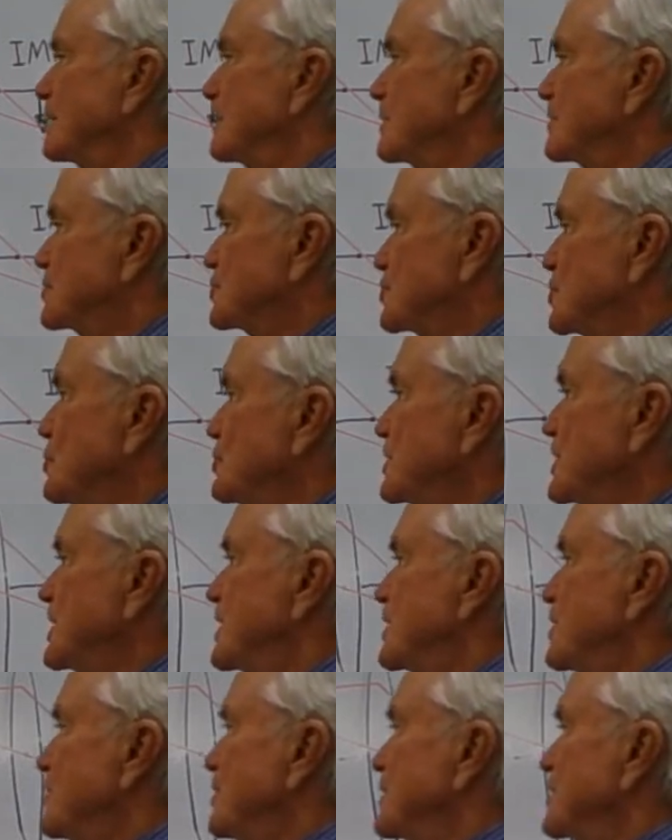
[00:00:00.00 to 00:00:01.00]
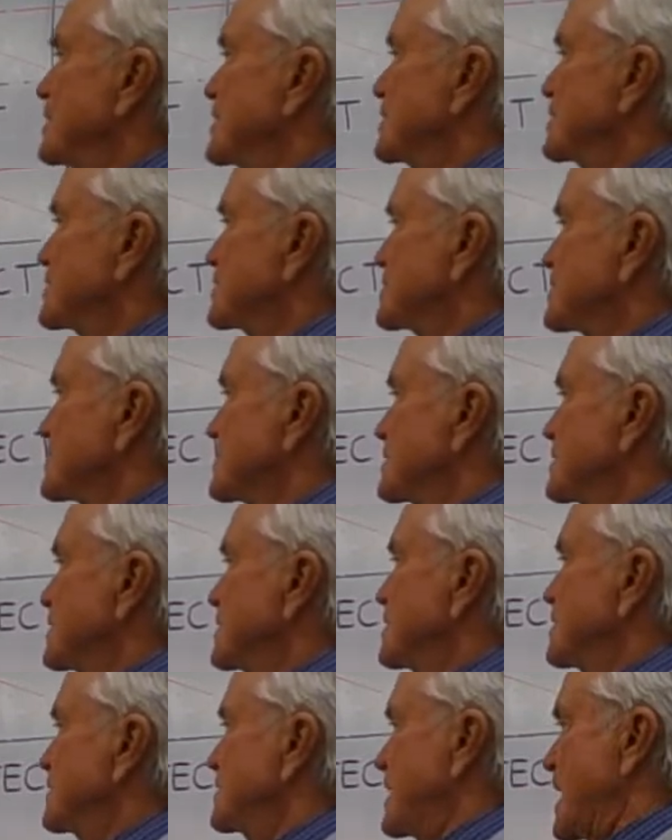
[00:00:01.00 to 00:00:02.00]
Shown here is
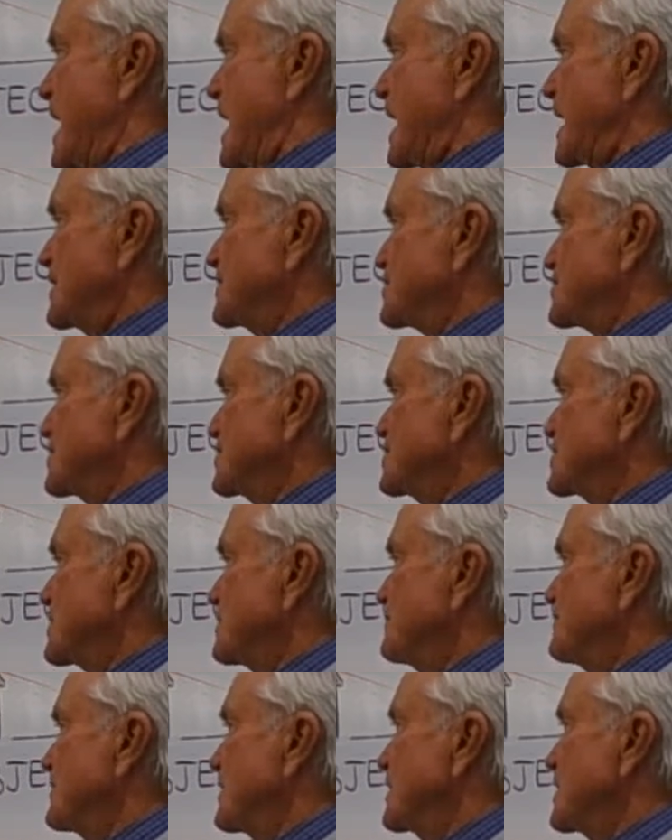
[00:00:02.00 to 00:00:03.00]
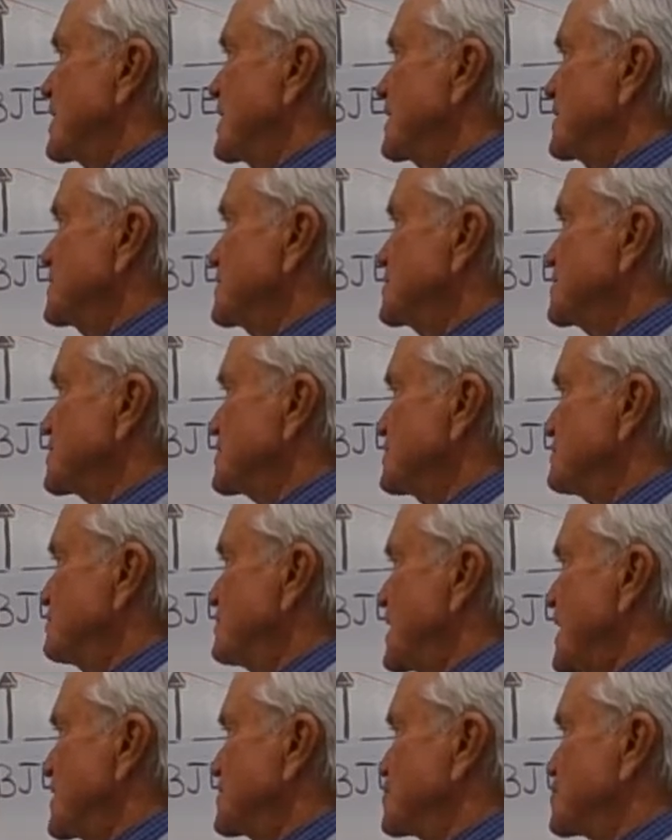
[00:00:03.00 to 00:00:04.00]
the axis of the lens. It
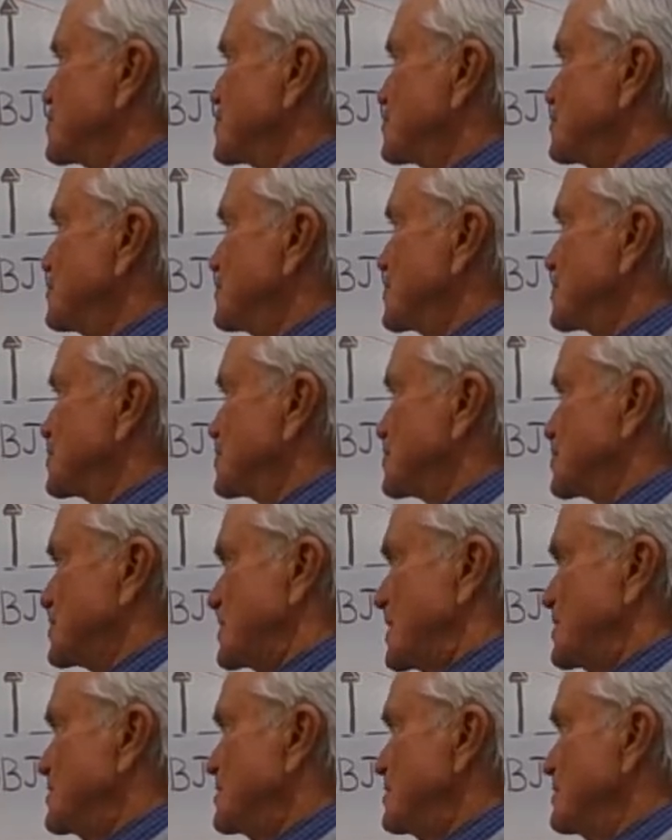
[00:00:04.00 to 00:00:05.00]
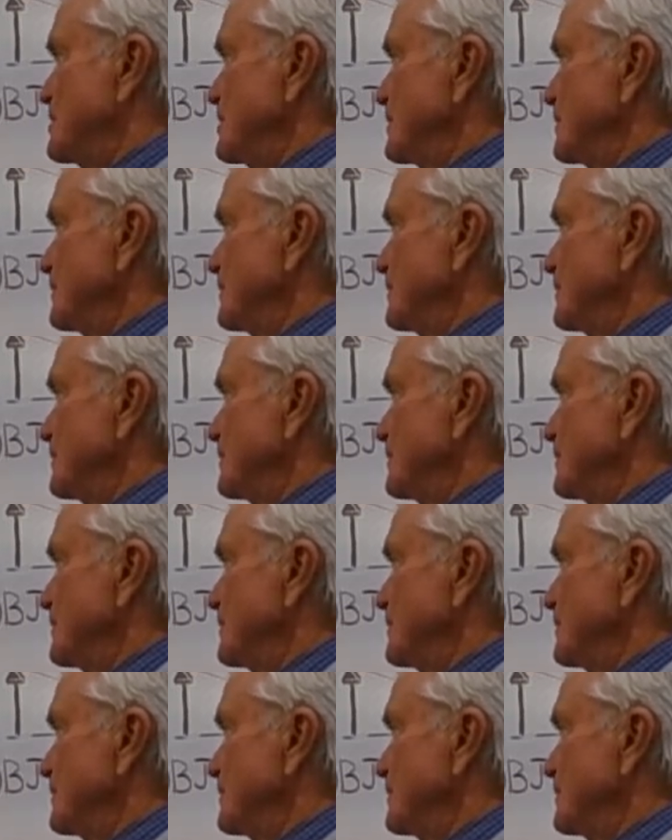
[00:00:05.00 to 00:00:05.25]
passes through the center.